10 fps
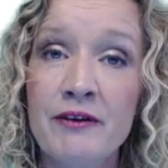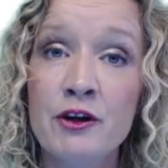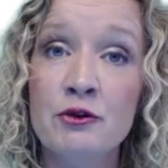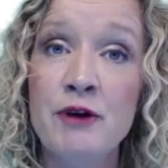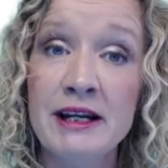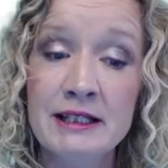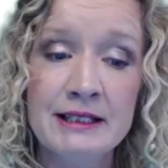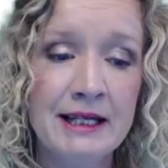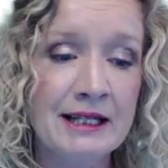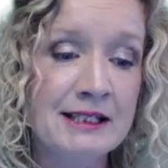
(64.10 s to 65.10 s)
if you're ready
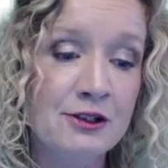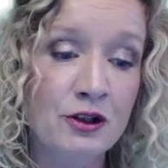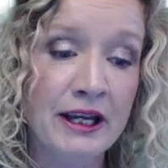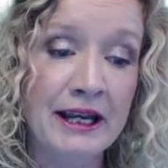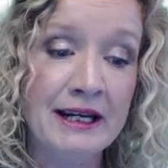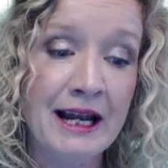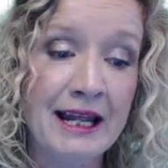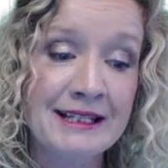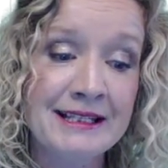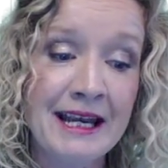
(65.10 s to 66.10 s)
to get stuck in,
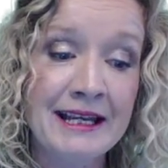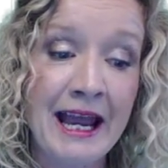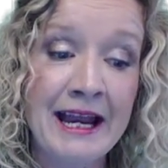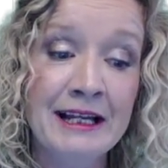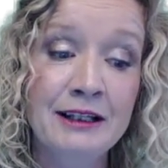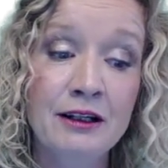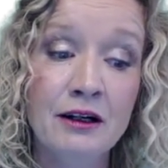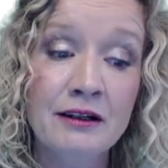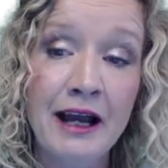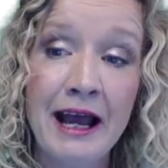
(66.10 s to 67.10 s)
let's take a
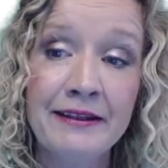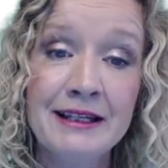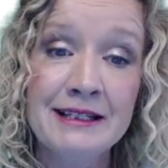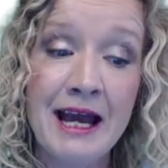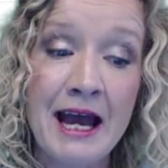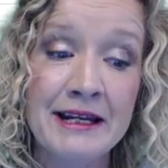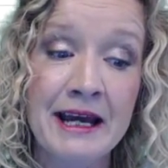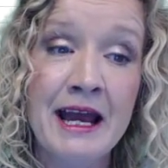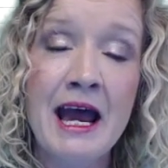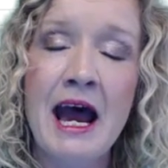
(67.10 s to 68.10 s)
look at the
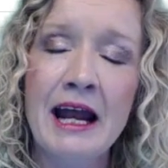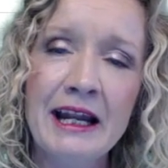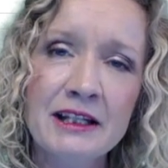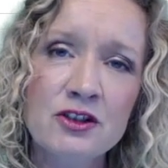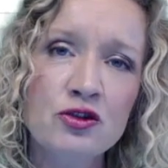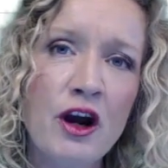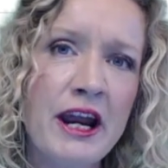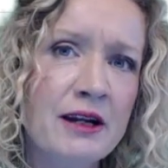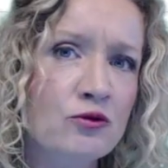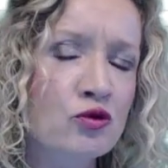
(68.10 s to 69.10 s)
data and let's
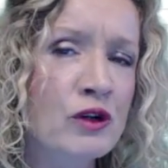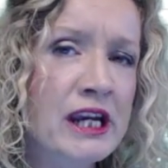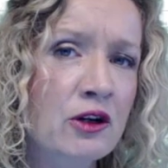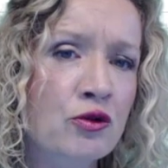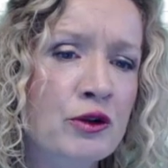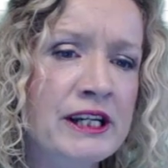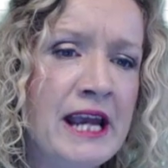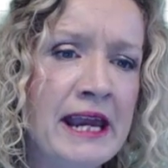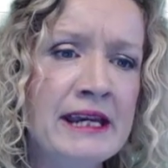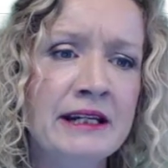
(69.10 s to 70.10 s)
try and
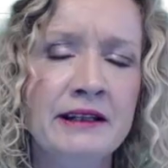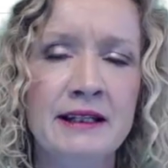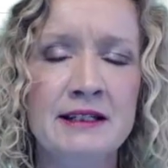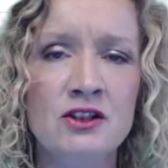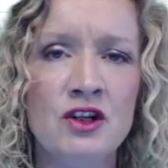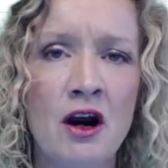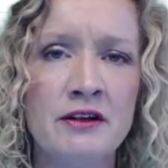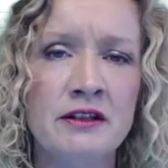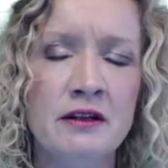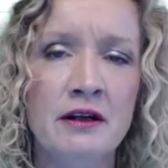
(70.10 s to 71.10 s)
recreate this
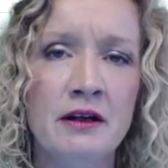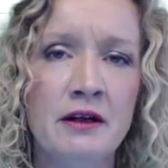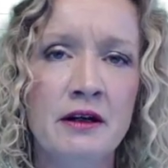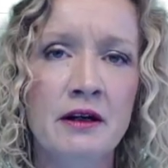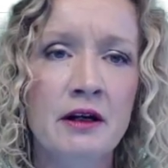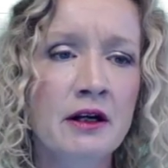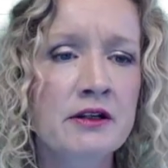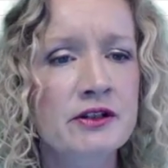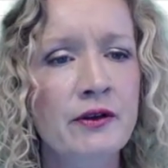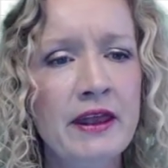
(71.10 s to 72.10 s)
chart.
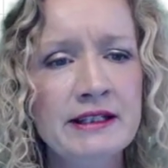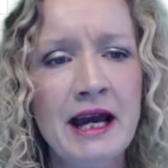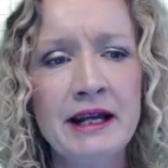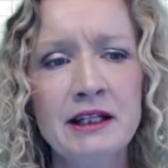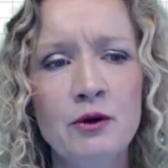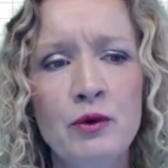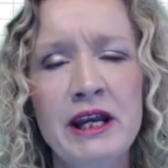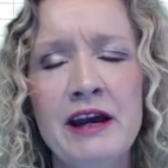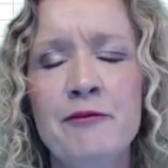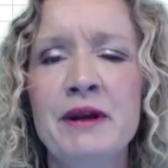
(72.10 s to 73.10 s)
So the data that
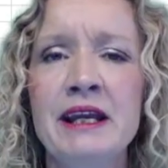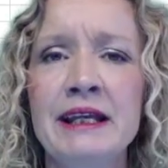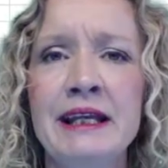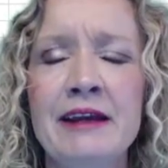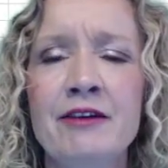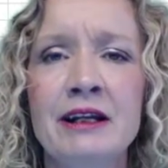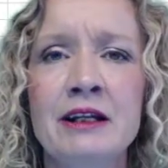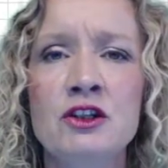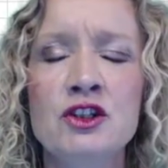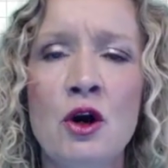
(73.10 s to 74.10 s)
we have been
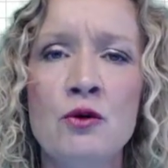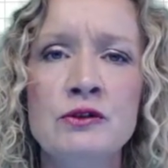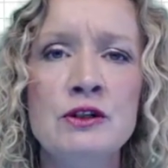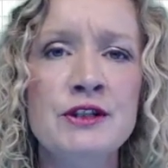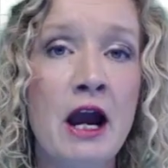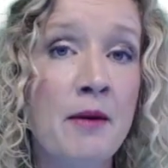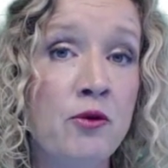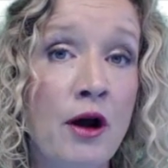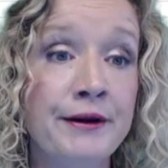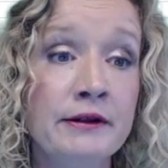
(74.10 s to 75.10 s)
given shows us our
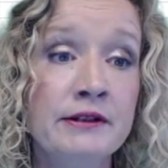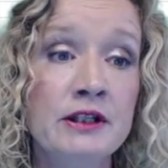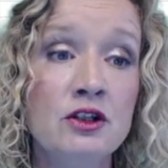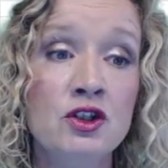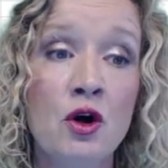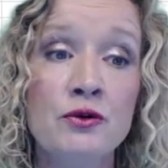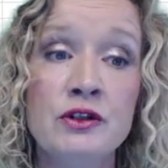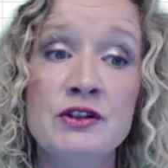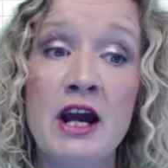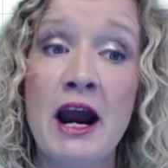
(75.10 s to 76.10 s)
products, it
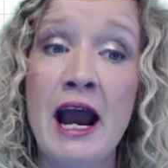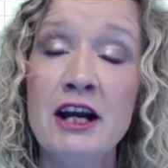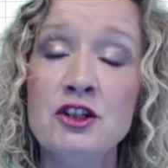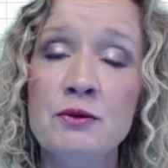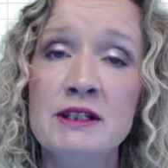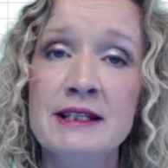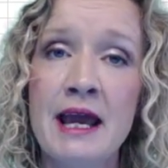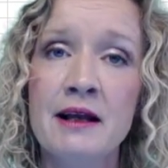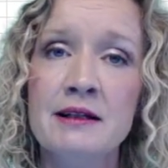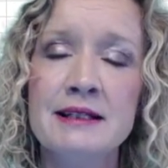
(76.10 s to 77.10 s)
shows us our actual
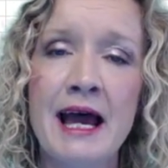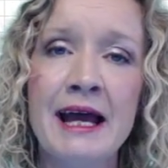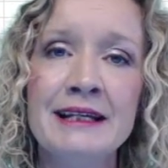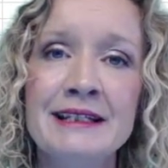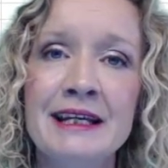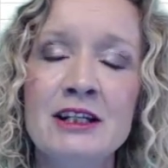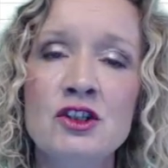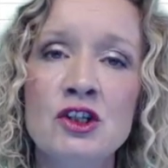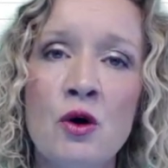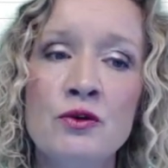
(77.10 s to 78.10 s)
sales and
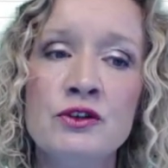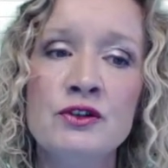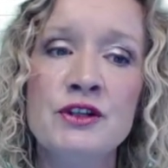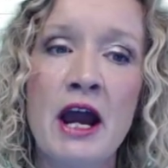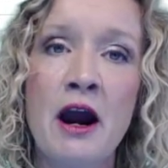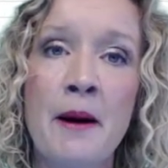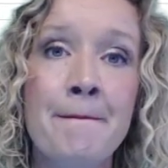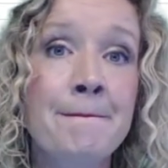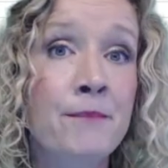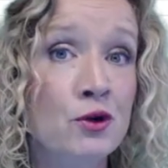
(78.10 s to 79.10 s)
it shows us
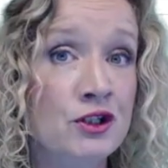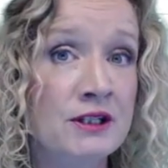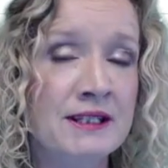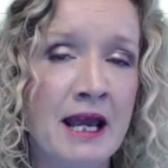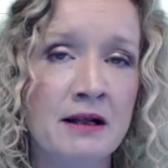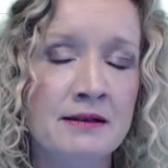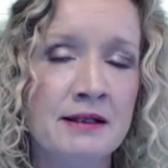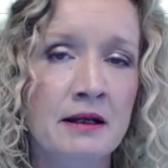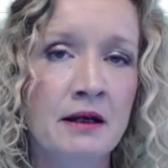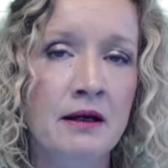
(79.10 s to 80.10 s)
our budget
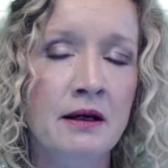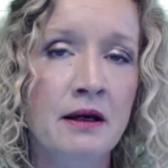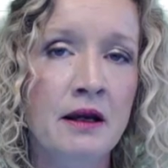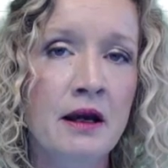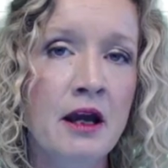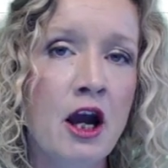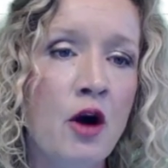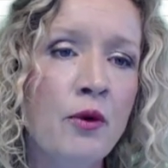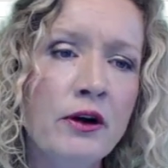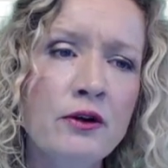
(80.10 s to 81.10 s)
sales.
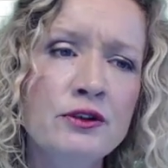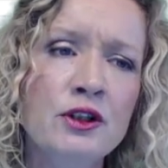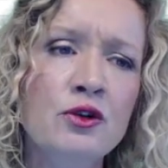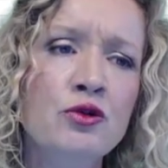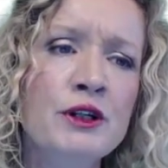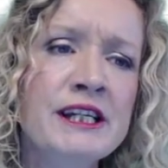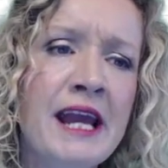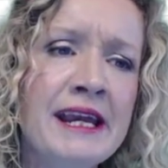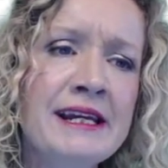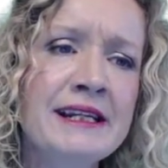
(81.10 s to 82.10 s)
And we're going to
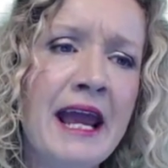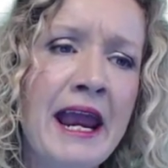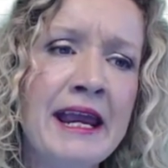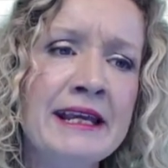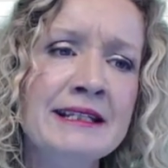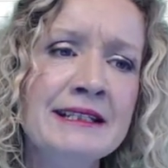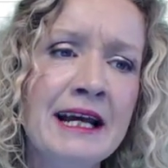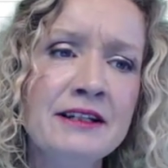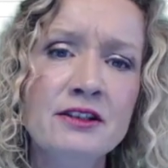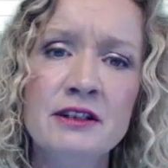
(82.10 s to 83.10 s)
create a
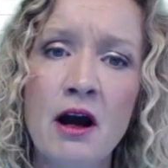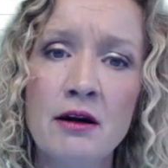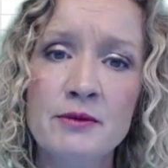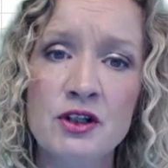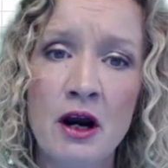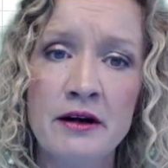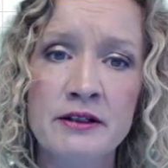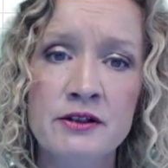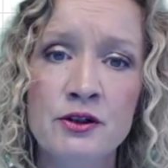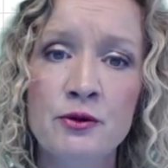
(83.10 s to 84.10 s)
standard column
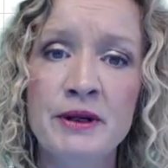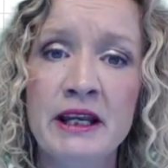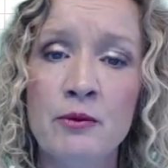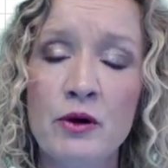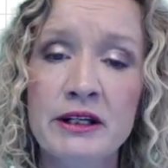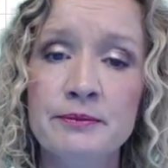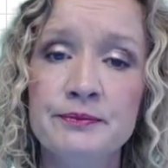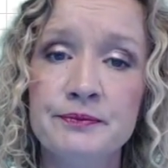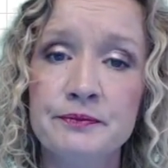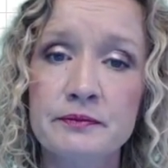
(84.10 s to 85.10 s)
chart to begin with.
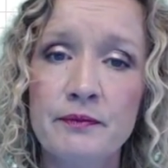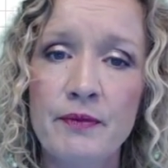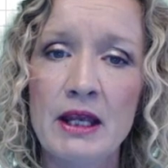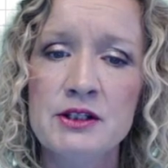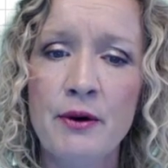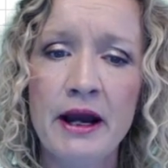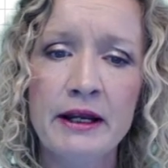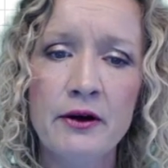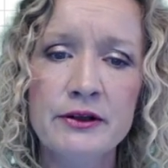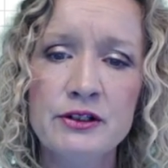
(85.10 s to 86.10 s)
So
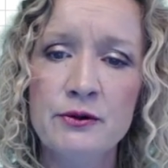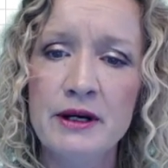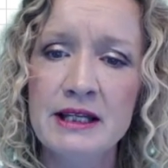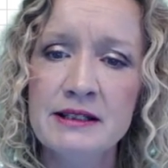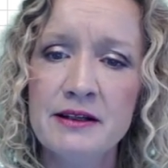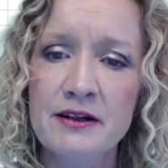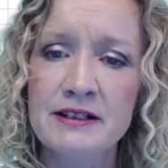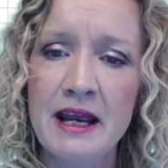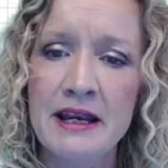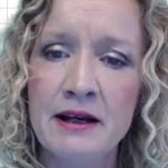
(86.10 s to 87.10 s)
I'm going to
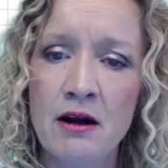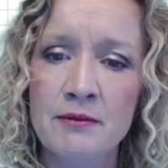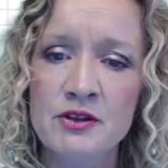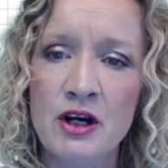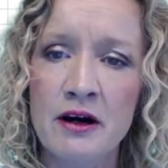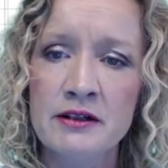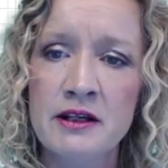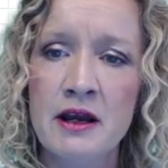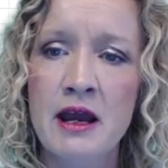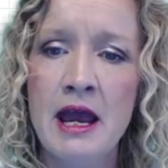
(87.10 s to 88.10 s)
insert a column
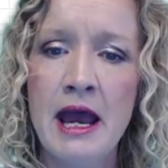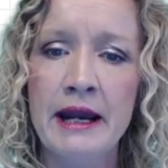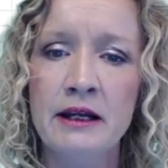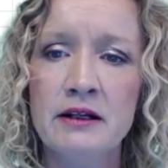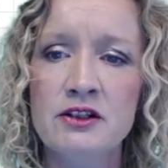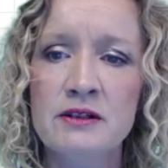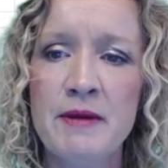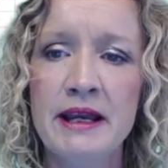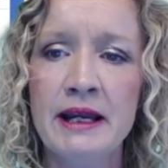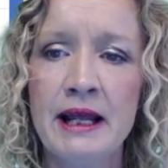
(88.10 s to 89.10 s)
chart and I'm going to just
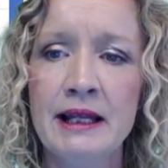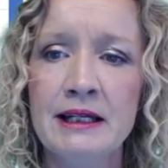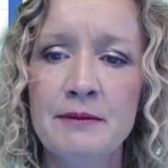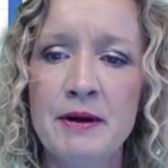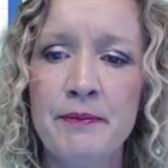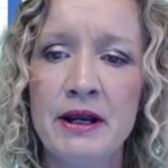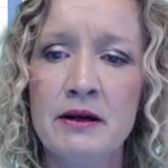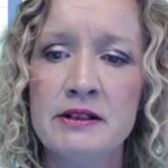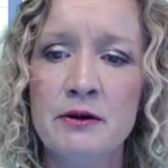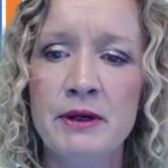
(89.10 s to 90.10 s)
make it a little bit
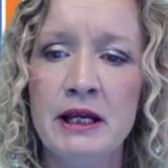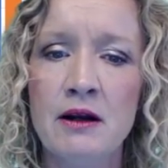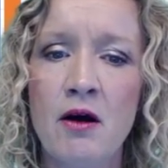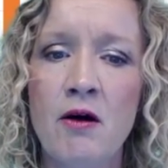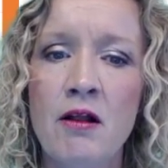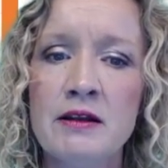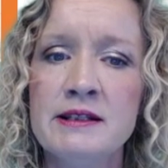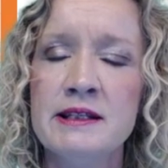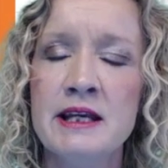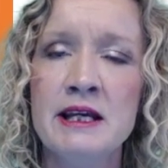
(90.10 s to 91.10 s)
bigger so we can all
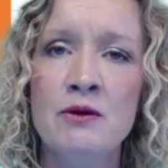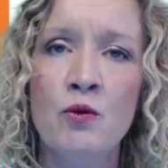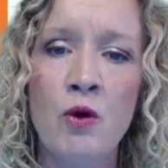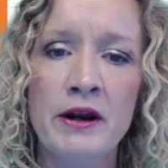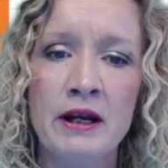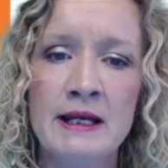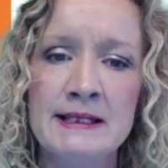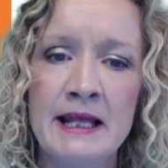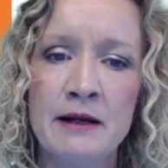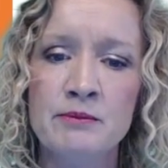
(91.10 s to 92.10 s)
see what it
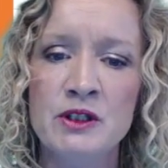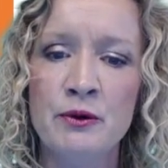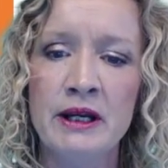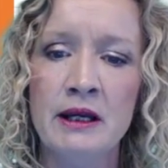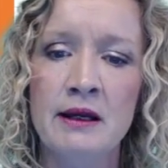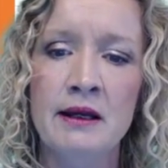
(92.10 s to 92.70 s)
is that I'm doing.